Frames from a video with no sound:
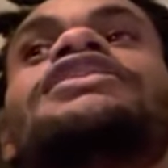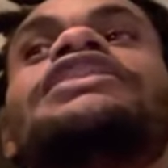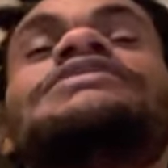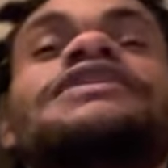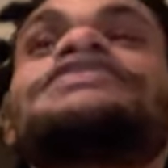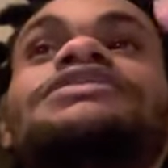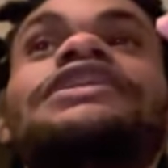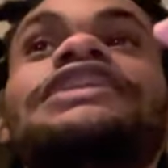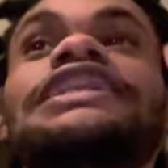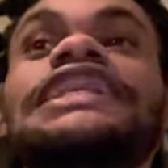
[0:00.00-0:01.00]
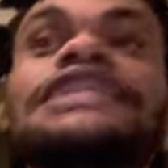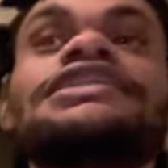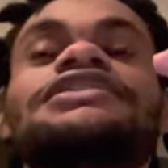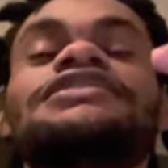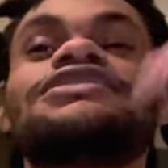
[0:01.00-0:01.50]
Especially somebody that
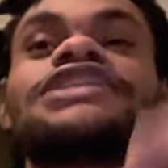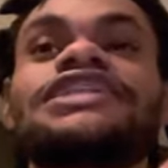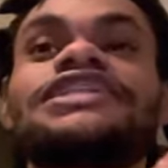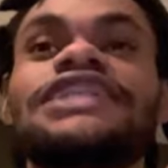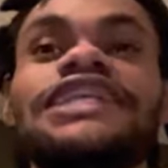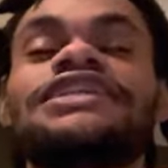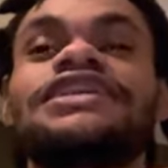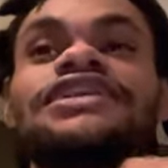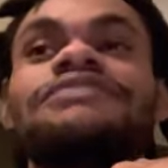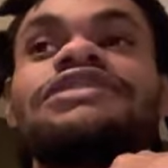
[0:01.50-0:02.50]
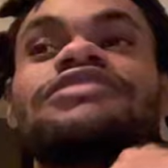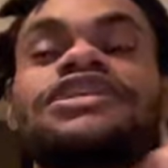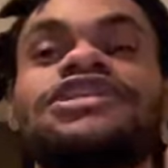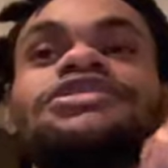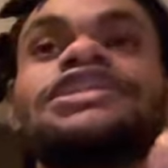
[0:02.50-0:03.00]
eats, which I eat a good bit when I
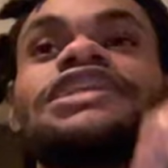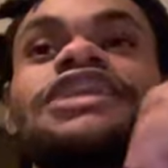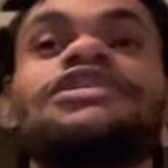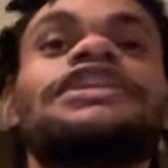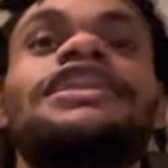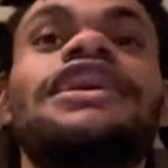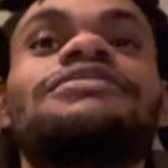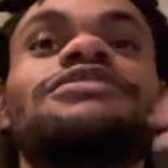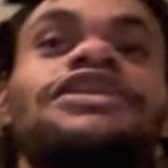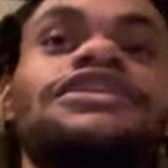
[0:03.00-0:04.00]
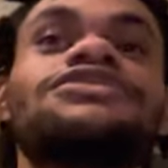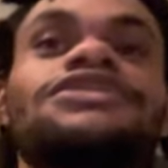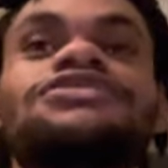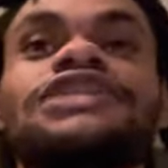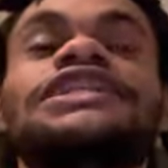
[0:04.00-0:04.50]
do eat. I don't eat a lot. When I do
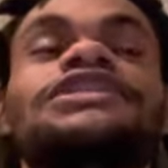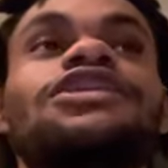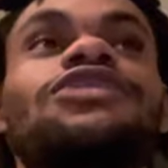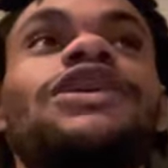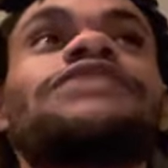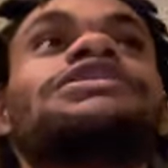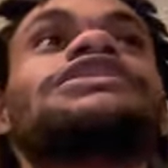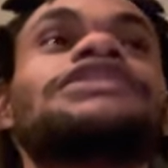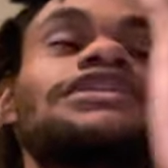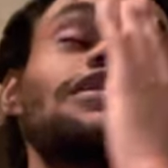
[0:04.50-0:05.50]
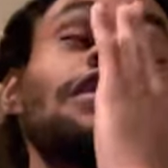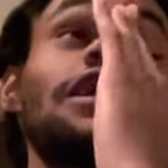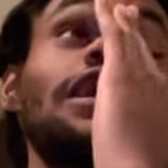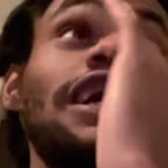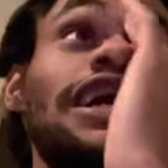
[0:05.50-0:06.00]
eat a quite bit.
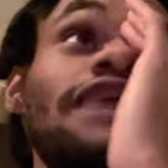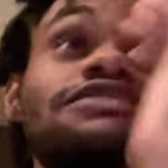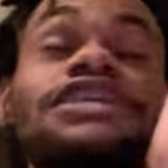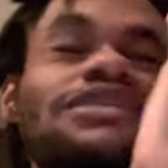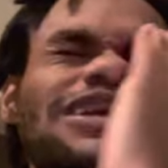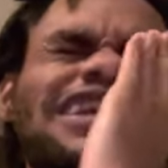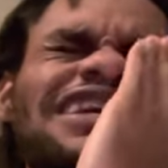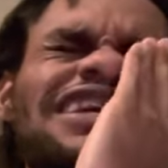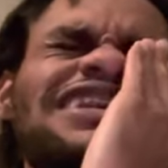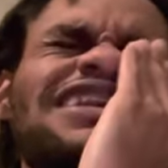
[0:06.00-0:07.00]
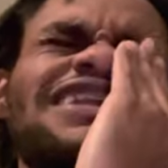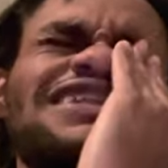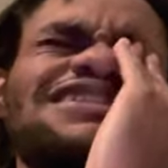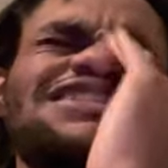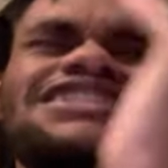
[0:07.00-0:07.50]
I'm just thinking in my head, like, the
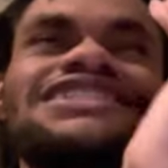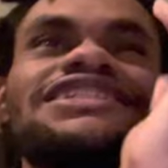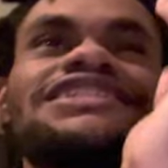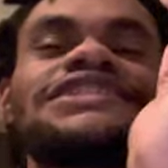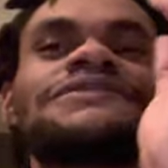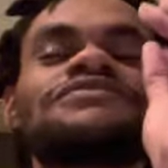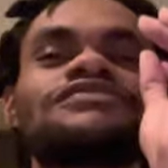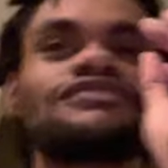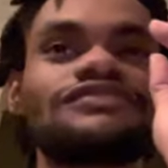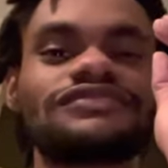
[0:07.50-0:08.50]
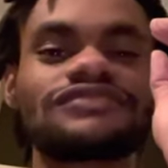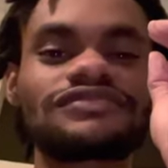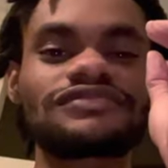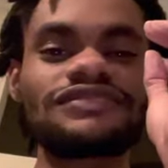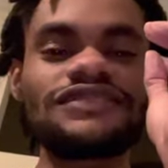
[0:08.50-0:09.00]
logistics
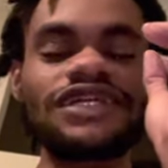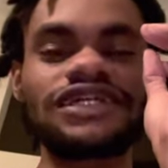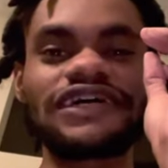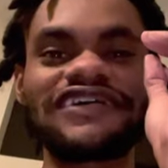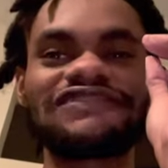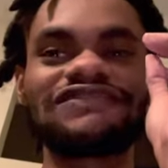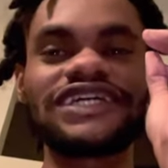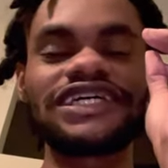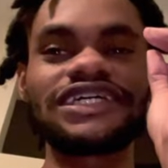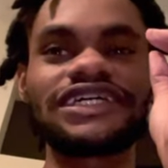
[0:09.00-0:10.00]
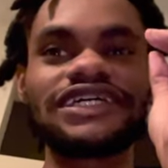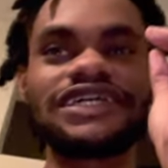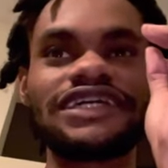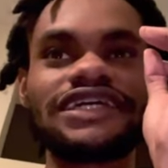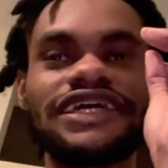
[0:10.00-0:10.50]
of
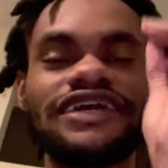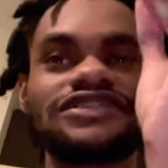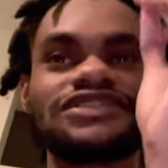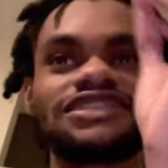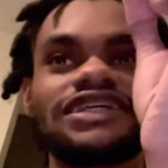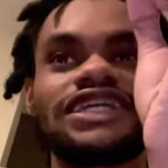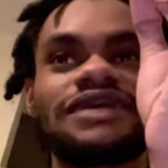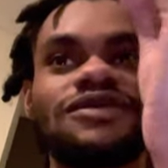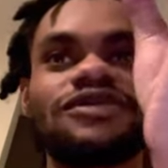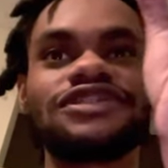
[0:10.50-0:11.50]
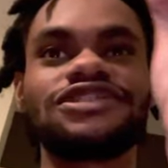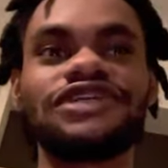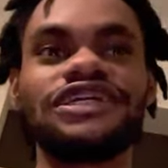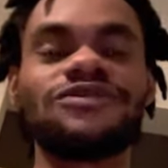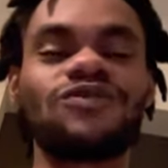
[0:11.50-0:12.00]
either saying I'm going
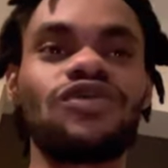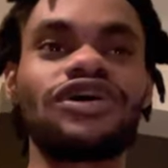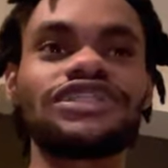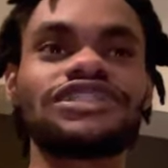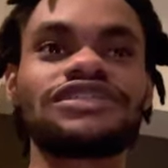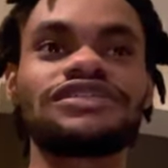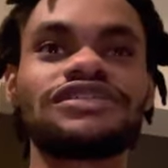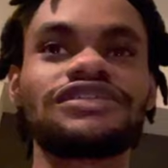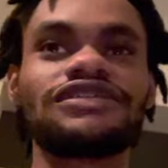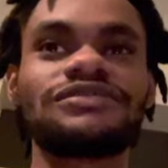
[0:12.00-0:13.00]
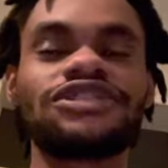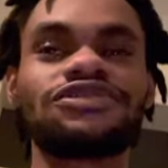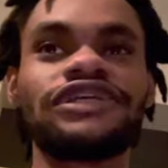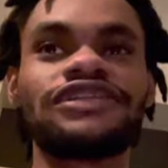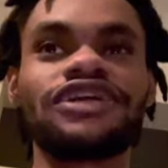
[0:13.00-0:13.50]
to eat once
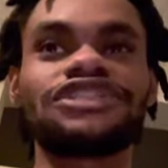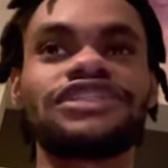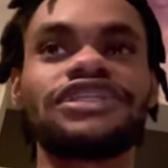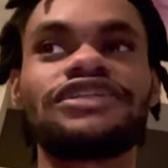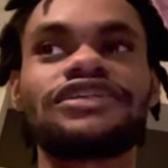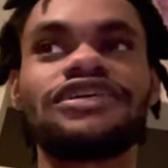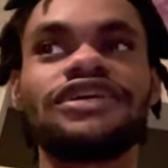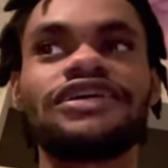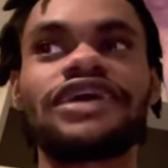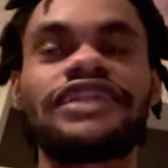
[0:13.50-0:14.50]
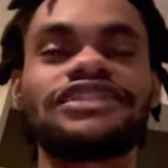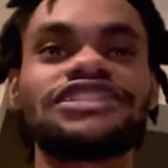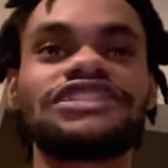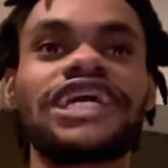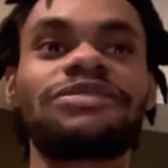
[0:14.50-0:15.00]
between lunch and dinner and then
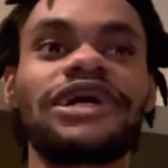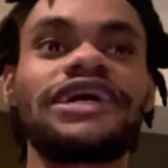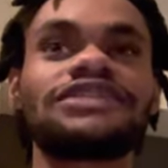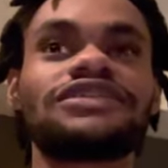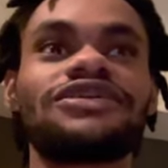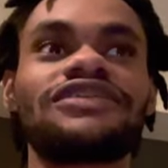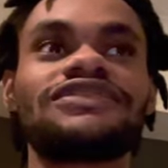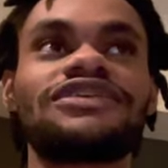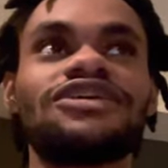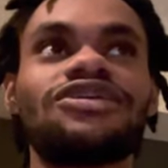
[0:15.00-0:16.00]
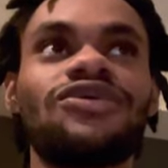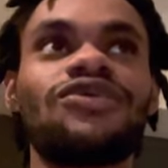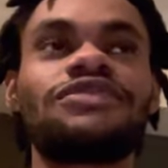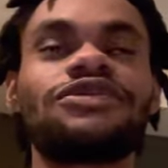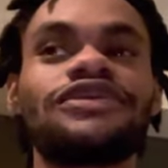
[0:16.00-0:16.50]
just snack my ass off,
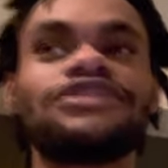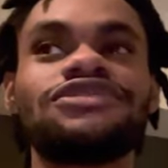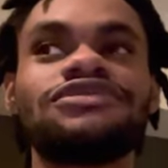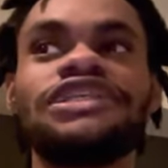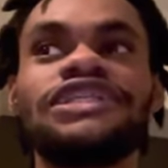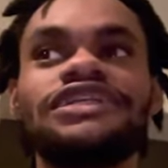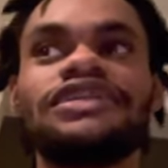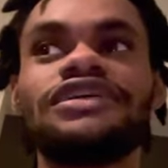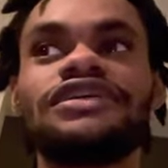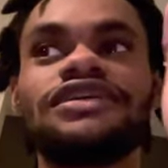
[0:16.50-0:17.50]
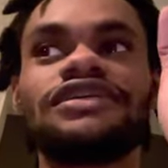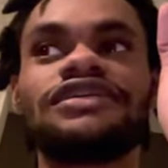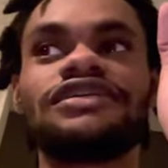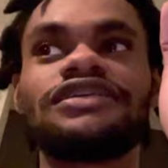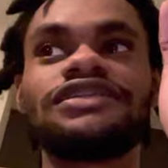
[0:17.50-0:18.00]
or I'm going to eat
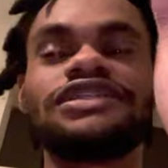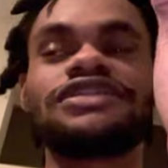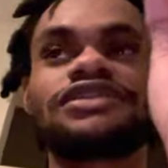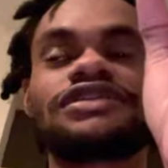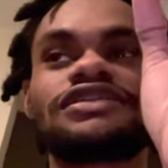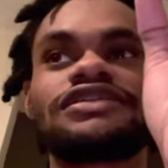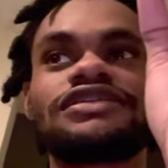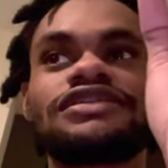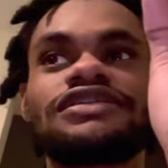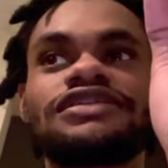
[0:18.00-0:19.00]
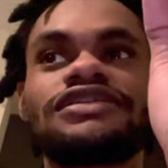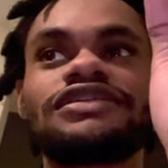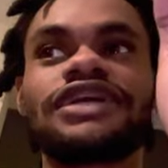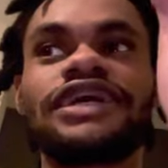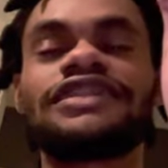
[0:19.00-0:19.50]
dinner
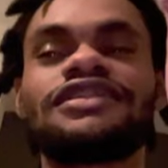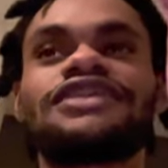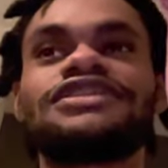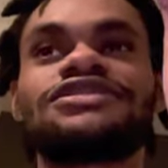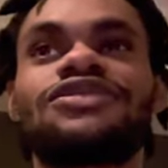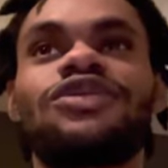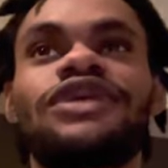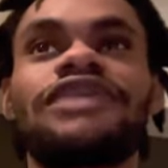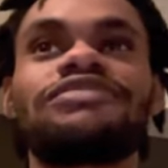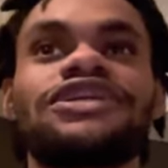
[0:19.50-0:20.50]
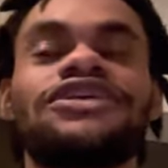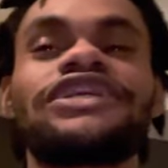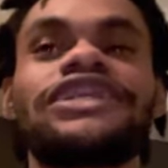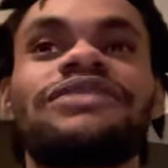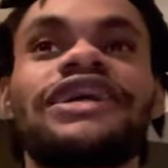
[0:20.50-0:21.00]
and lunch, or I'm
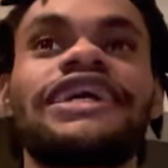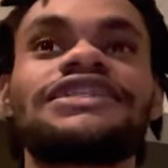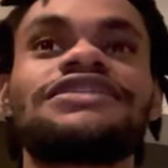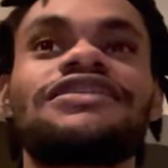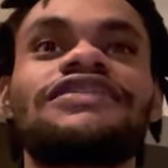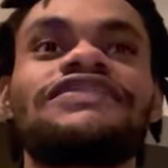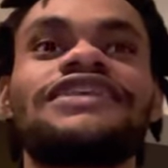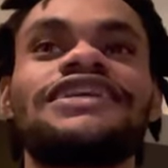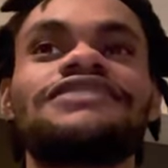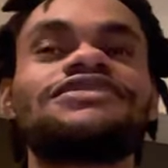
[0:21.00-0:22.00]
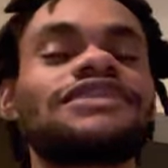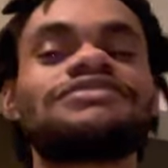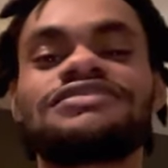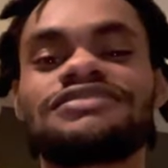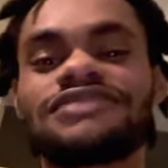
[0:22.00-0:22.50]
cooking my ass off, which
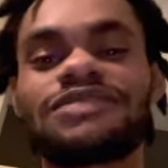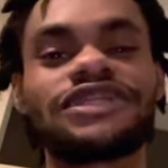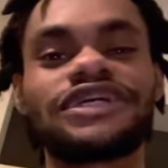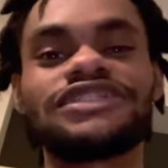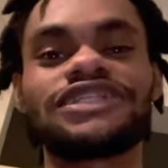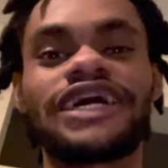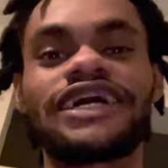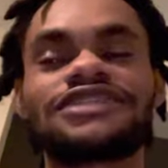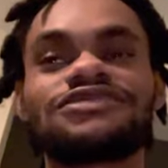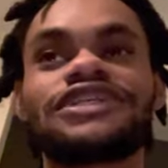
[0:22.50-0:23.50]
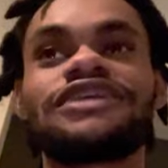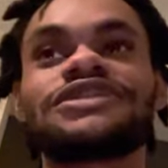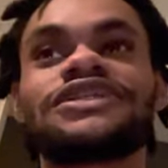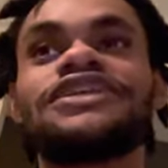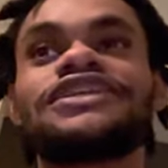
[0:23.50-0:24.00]
I'm a lazy ass when it comes
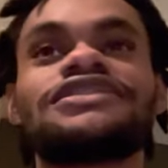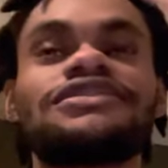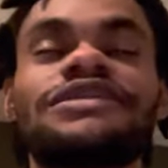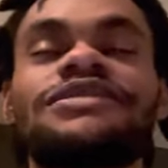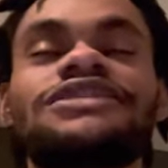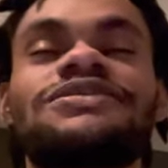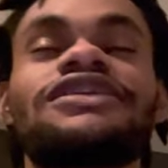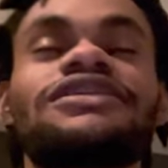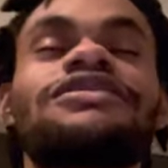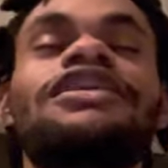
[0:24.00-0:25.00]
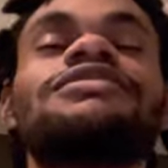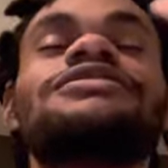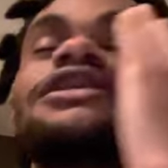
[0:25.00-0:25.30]
to cooking, so maybe that's part of the problem.